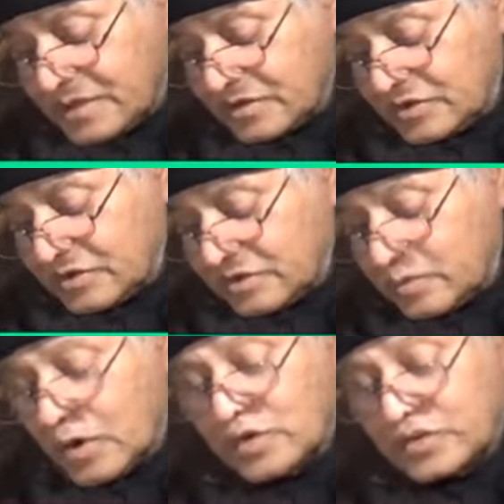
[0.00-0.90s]
which is
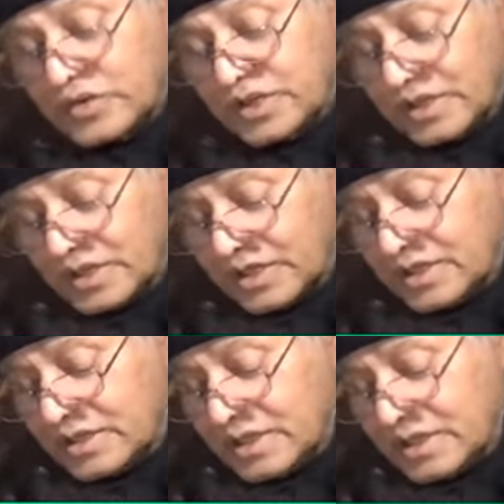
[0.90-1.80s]

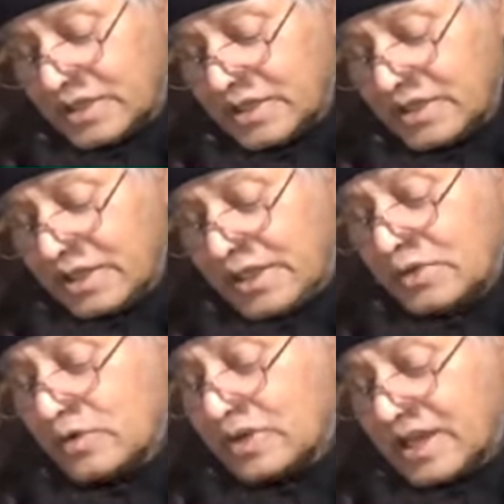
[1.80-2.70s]
boasting
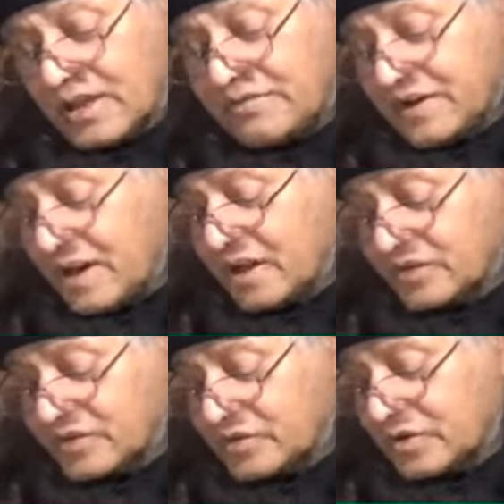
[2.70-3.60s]
UK
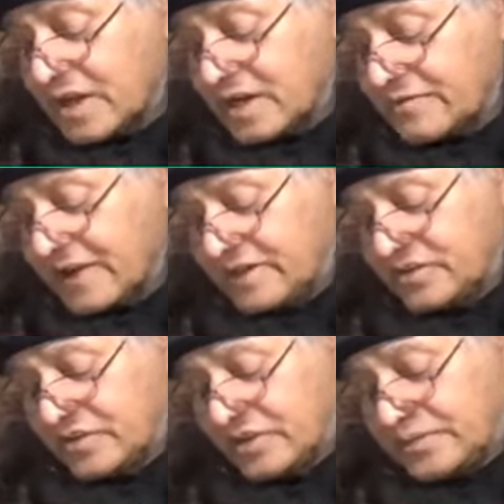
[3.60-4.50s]
first to get
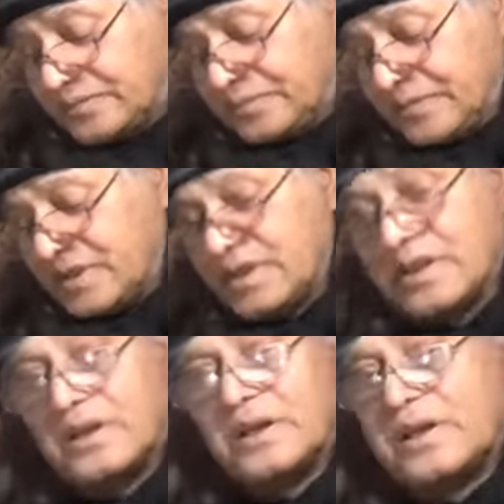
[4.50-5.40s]
vaccine.
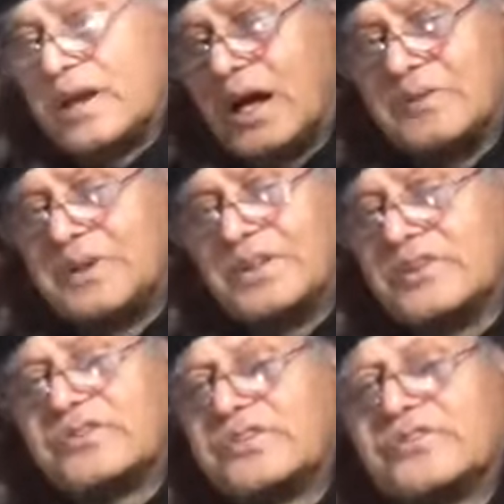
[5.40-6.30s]

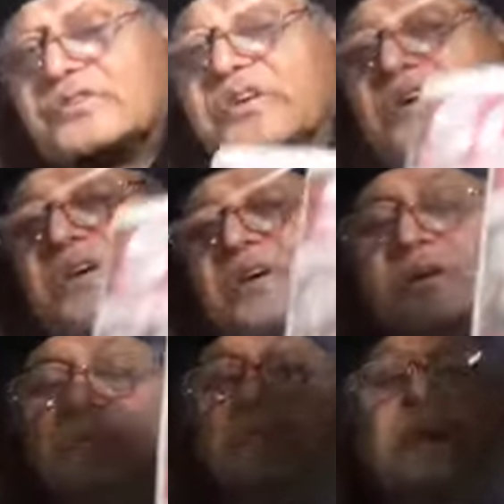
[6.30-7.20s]
This is
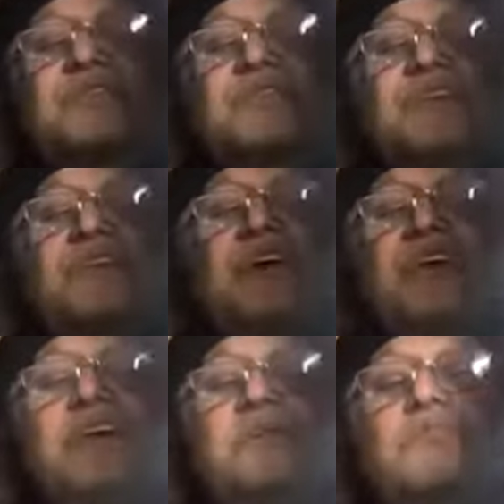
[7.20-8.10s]

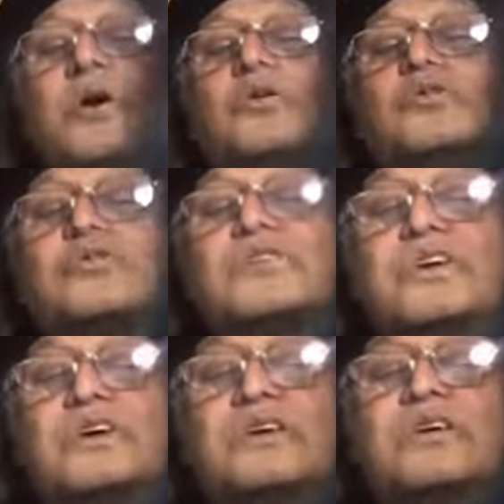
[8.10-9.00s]
Brexiteering,
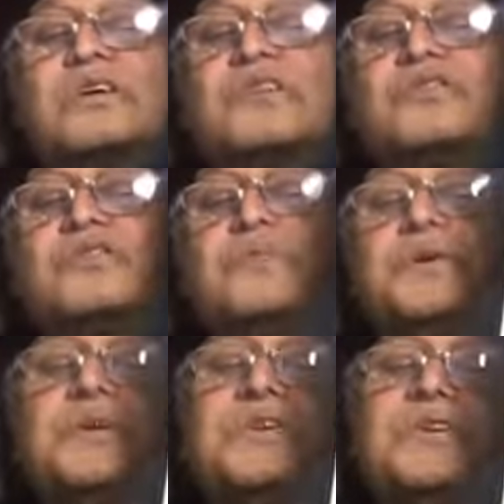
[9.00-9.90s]
boasting,
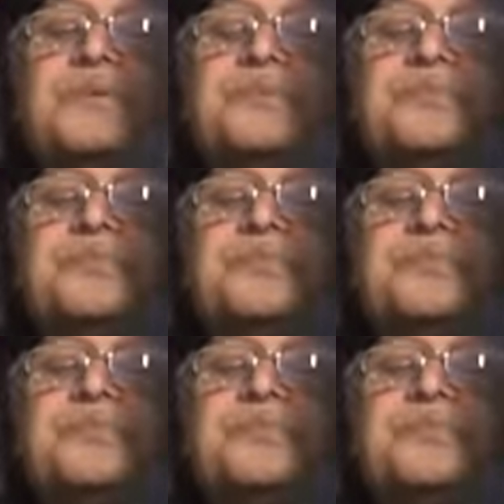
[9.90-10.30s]
stupidity.